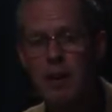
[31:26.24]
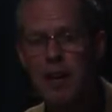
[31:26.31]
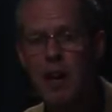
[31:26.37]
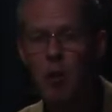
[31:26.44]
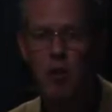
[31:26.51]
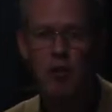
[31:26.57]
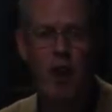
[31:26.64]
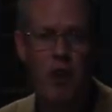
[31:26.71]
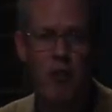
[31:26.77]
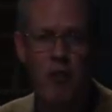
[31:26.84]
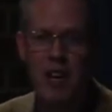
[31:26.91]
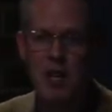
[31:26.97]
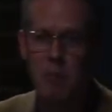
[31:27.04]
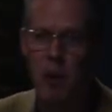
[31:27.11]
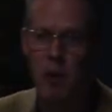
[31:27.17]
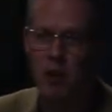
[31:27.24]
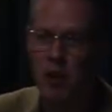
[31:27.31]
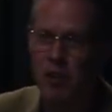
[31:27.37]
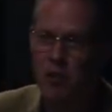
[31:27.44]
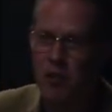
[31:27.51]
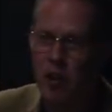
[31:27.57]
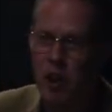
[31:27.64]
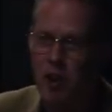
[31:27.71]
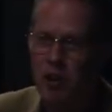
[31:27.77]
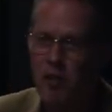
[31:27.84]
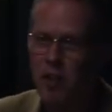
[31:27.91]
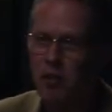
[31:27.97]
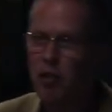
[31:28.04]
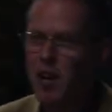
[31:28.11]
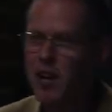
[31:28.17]
Now, as far as Facebook's concerned,
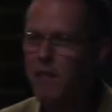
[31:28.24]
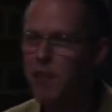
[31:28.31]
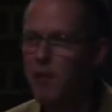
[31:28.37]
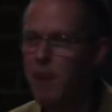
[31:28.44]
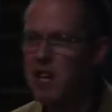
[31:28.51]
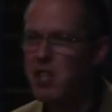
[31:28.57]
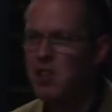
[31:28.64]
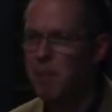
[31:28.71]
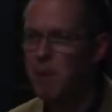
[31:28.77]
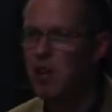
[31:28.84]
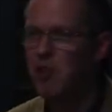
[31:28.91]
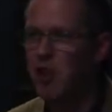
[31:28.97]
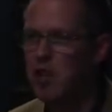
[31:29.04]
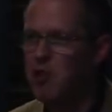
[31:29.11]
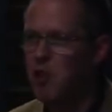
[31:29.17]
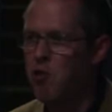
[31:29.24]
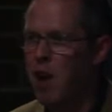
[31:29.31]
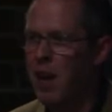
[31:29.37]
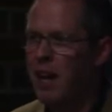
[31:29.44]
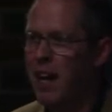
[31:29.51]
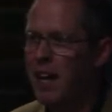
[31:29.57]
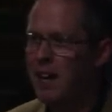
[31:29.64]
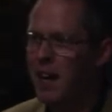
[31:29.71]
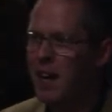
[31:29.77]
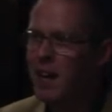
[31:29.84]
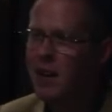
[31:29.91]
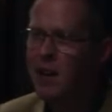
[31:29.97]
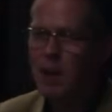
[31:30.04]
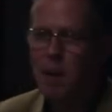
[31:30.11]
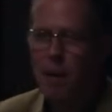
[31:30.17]
that's great information. It means they should relegate
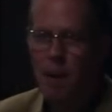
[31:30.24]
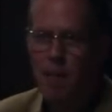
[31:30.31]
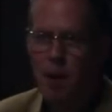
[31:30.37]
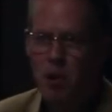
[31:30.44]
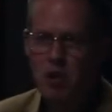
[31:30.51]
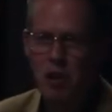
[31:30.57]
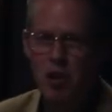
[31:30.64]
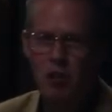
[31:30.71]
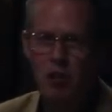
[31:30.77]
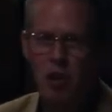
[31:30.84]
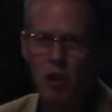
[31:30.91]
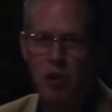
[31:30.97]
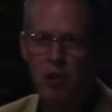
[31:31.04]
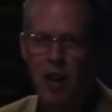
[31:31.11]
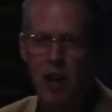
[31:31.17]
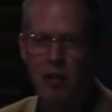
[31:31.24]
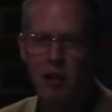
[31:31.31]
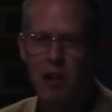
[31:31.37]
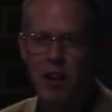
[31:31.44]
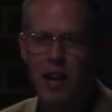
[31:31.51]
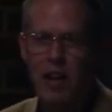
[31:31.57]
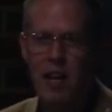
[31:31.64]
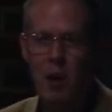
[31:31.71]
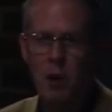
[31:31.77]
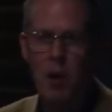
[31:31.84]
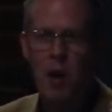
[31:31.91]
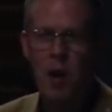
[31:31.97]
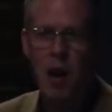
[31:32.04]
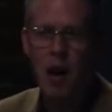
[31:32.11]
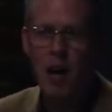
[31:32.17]
any emotionless content and get
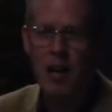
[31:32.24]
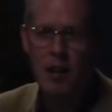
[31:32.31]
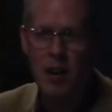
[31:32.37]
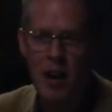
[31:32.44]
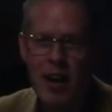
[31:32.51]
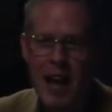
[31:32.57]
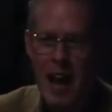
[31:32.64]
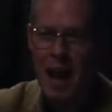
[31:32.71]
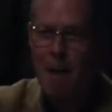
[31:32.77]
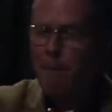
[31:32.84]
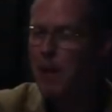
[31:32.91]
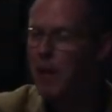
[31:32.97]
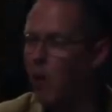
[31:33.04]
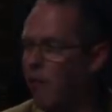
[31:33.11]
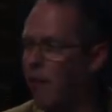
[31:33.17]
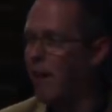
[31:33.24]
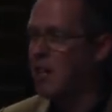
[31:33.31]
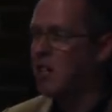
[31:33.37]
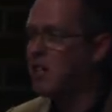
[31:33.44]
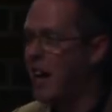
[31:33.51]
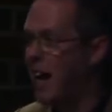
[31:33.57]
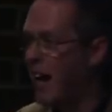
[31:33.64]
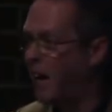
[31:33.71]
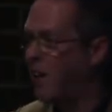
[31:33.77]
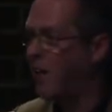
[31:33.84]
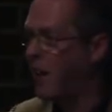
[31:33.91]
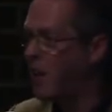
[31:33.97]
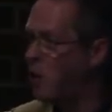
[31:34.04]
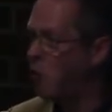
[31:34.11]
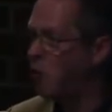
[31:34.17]
you either happy or very sad,
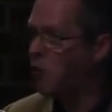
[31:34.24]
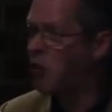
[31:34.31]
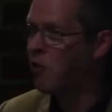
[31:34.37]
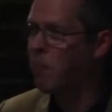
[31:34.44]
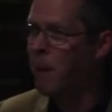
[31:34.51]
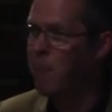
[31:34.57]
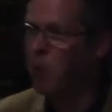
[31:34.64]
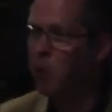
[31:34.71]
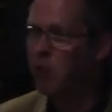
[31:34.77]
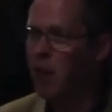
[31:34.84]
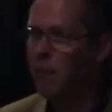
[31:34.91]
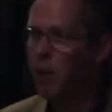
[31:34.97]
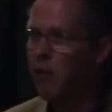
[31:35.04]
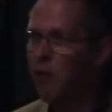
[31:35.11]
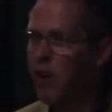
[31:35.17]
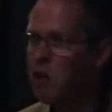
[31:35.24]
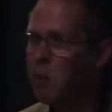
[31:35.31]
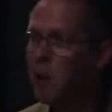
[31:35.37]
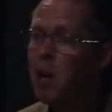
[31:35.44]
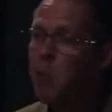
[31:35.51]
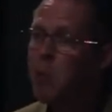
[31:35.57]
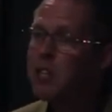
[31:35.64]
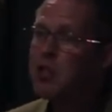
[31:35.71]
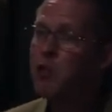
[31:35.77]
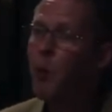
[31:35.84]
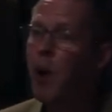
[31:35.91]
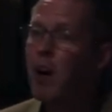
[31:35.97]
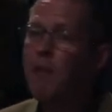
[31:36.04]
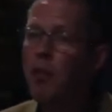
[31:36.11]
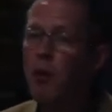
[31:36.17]
and then you spend more time on Facebook, which is
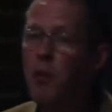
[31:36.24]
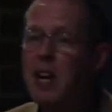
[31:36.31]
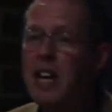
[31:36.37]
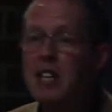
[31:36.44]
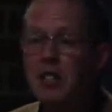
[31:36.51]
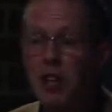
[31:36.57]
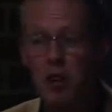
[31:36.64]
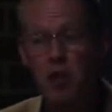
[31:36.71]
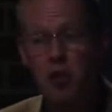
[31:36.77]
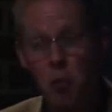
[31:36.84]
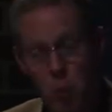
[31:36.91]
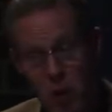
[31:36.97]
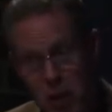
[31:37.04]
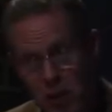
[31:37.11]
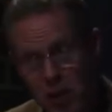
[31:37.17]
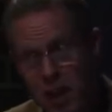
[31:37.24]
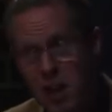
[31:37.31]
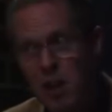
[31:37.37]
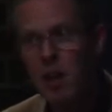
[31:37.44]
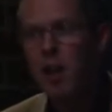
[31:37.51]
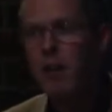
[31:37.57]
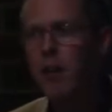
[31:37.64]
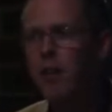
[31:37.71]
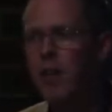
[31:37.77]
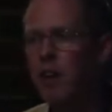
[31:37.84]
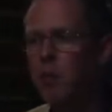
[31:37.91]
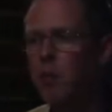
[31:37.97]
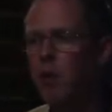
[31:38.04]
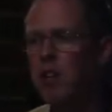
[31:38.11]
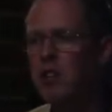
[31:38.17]
one of the reasons we think that
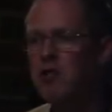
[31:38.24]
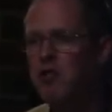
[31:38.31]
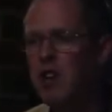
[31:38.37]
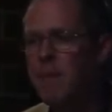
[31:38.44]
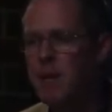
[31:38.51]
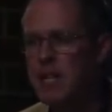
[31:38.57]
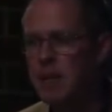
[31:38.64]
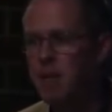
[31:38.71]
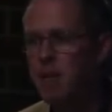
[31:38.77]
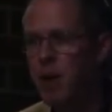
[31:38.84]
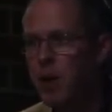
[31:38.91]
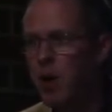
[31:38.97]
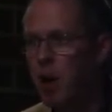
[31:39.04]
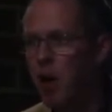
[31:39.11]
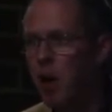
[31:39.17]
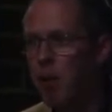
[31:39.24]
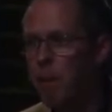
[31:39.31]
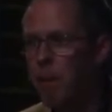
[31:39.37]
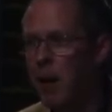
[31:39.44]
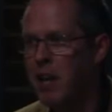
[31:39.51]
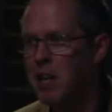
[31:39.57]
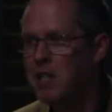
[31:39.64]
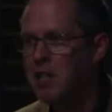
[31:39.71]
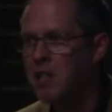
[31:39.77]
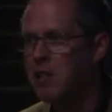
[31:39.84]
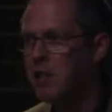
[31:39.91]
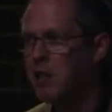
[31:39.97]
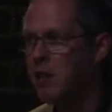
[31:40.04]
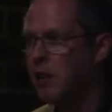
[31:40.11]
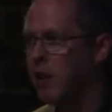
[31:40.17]
there's more extremism on
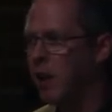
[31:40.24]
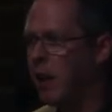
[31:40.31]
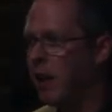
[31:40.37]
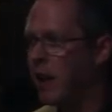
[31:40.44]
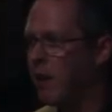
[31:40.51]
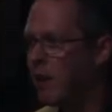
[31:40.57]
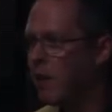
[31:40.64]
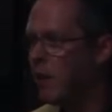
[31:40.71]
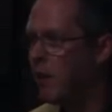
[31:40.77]
places like